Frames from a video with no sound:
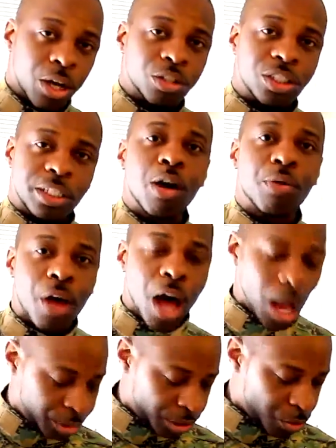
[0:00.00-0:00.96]
you know, stealth
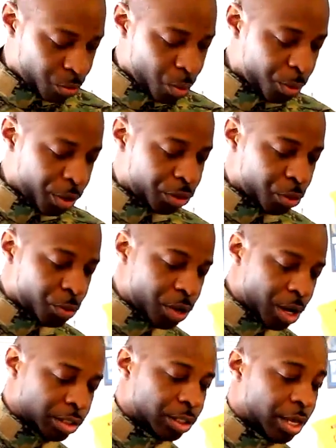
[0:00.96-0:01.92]
option when we're in the
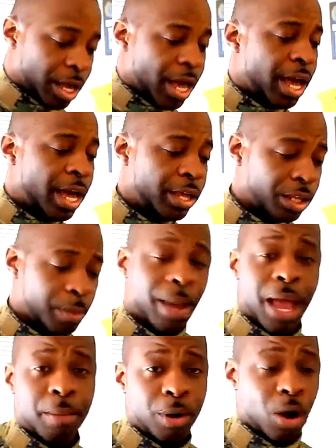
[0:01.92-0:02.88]
woods. And
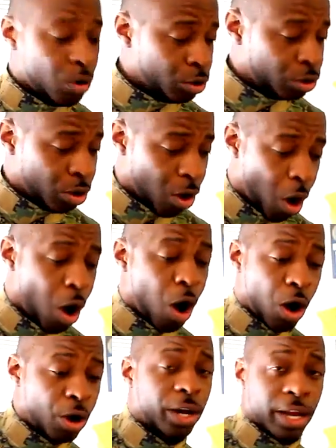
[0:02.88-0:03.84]
Command Bros
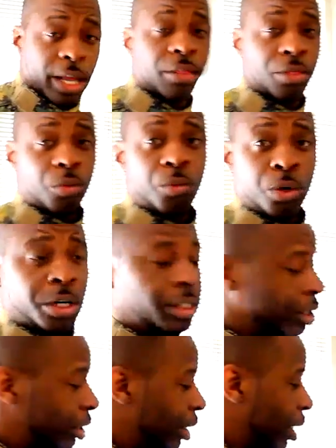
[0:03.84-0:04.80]
are in the
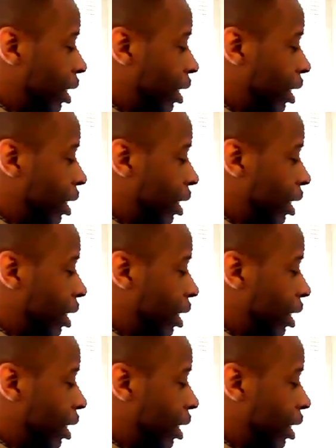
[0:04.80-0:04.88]
woods.